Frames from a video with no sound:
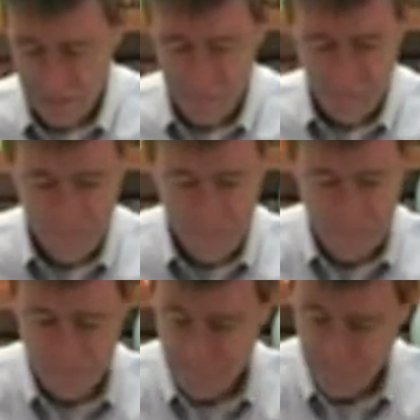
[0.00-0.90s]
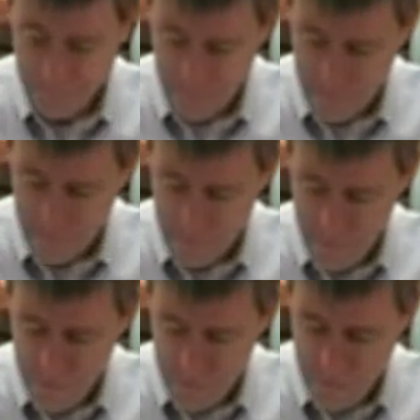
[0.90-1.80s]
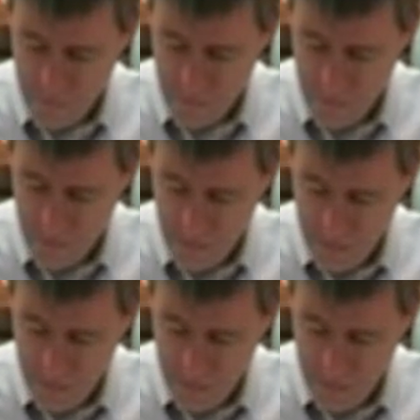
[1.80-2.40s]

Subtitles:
(no one is talking)